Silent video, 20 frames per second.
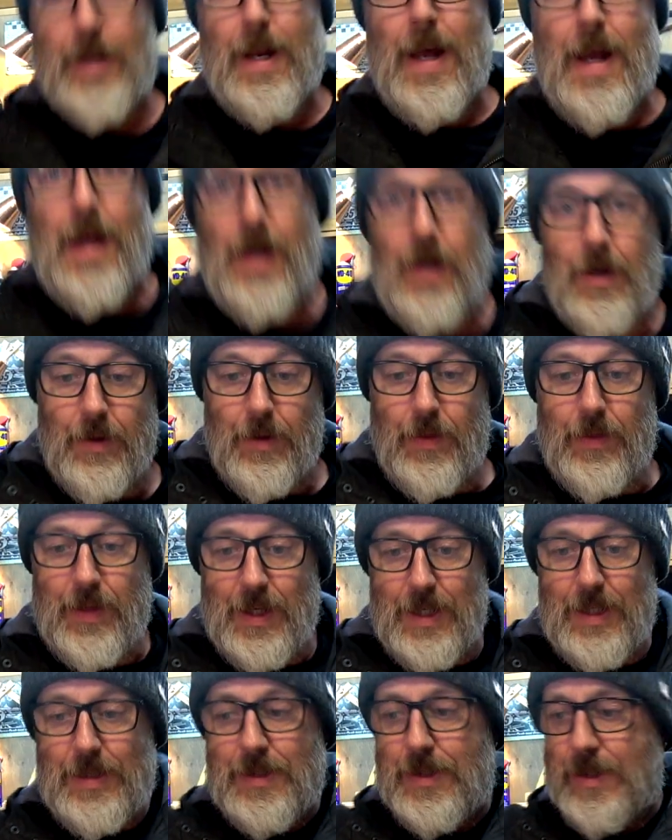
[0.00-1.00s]
Now,
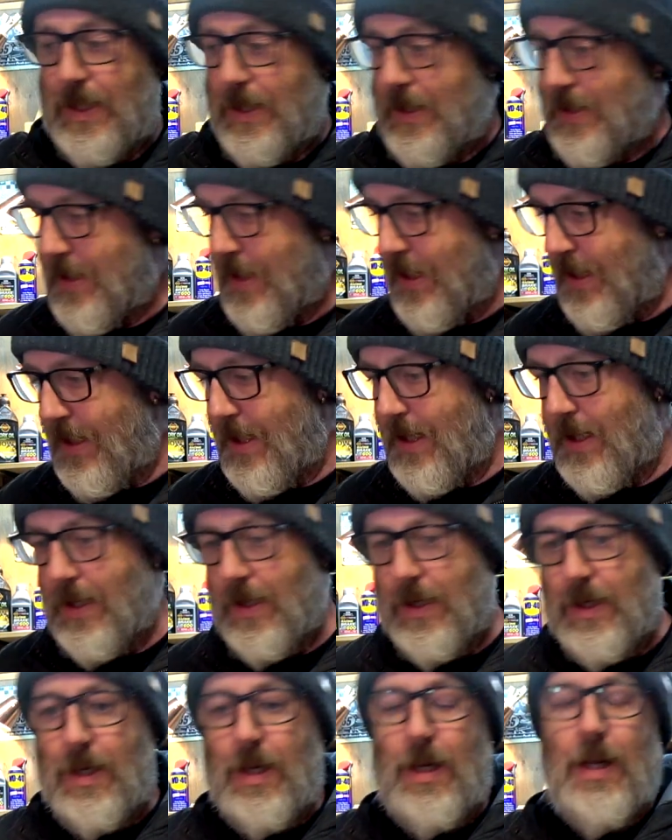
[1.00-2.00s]
these things here,
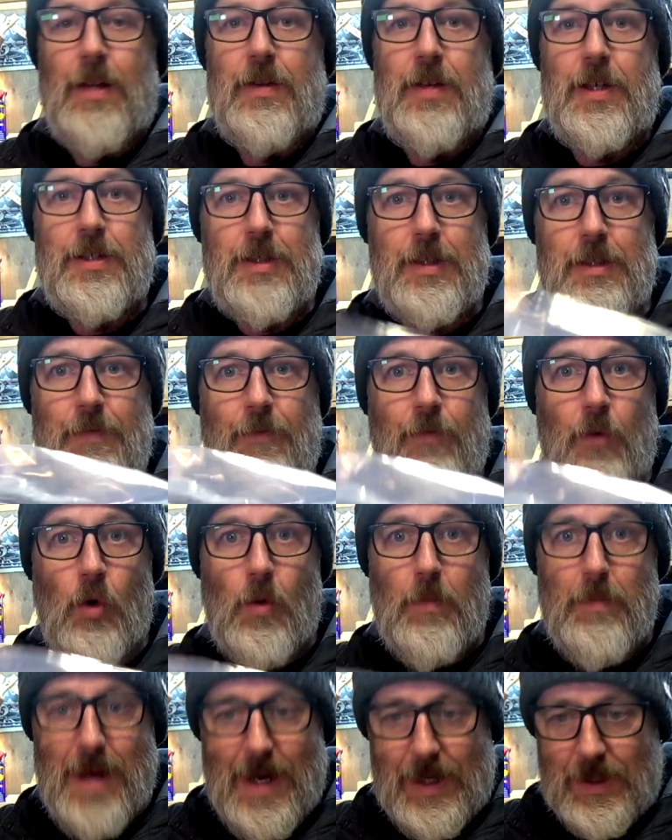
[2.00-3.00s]
this is for
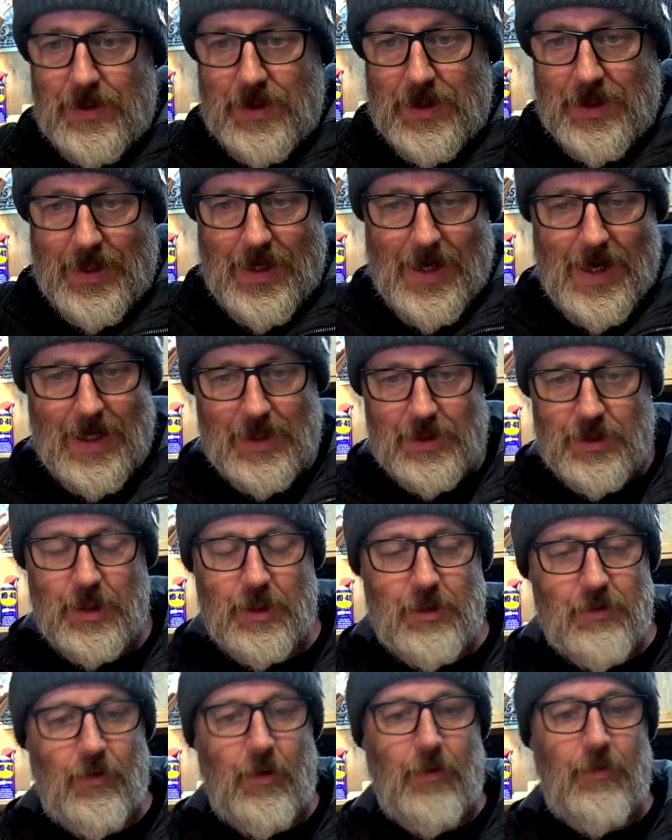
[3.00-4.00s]
Max, the
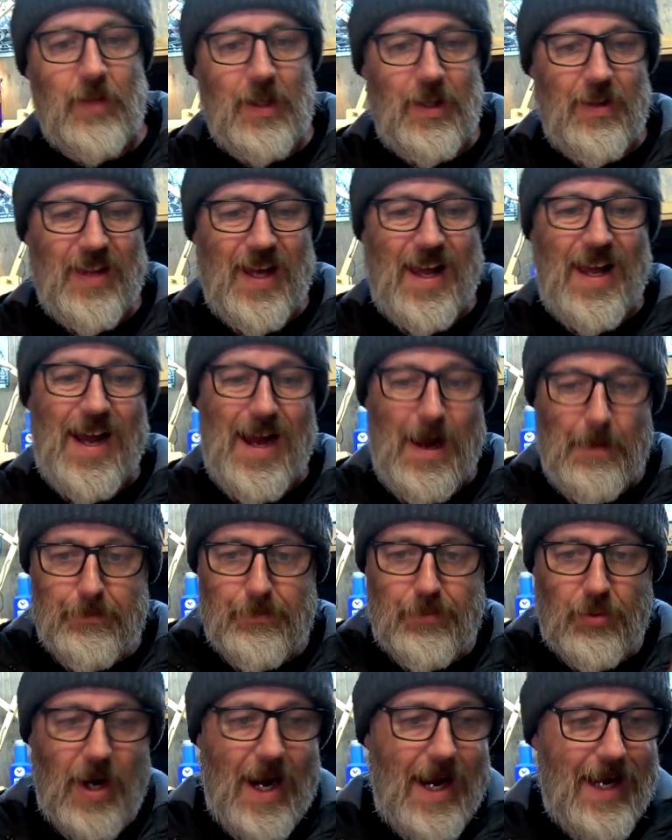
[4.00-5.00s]
DR650. They are
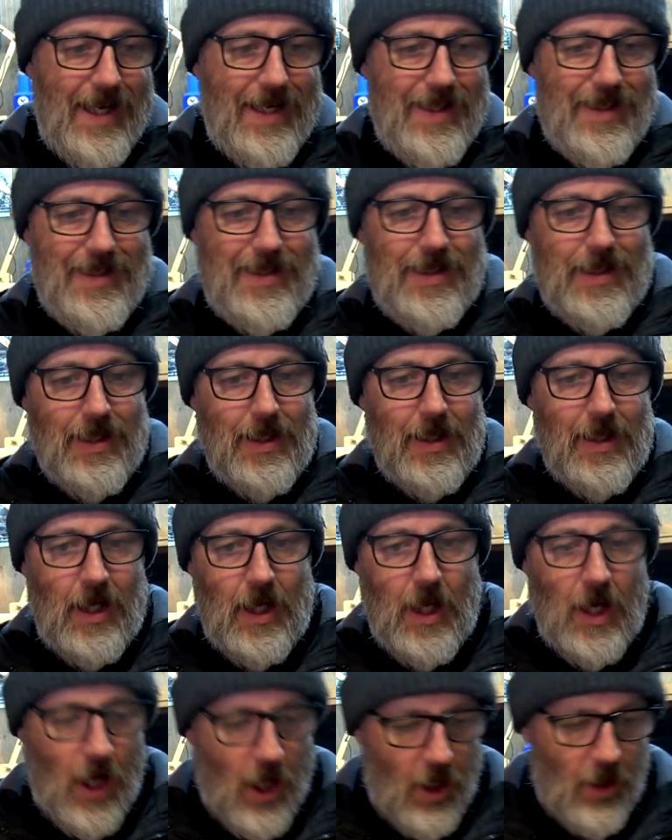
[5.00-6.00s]
braided
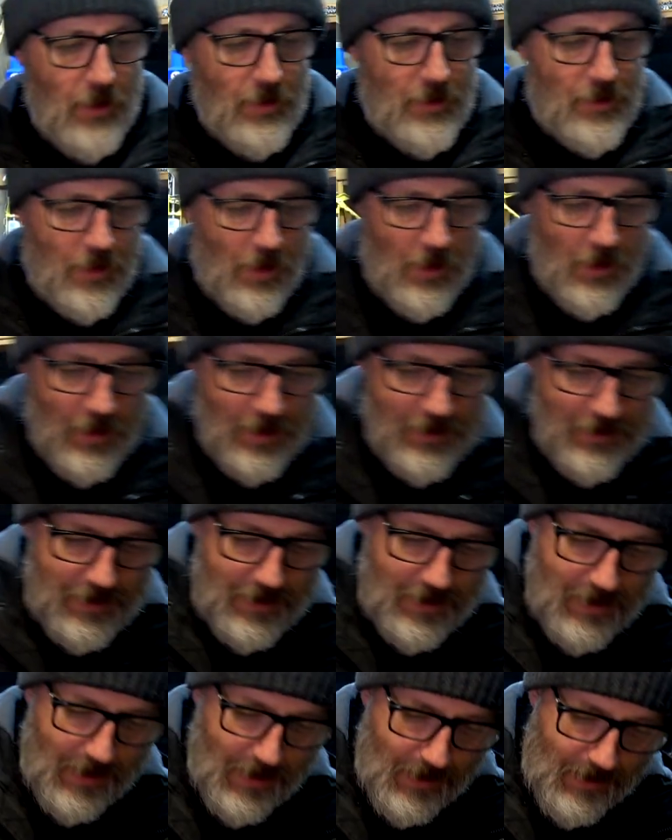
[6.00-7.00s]
hose lines.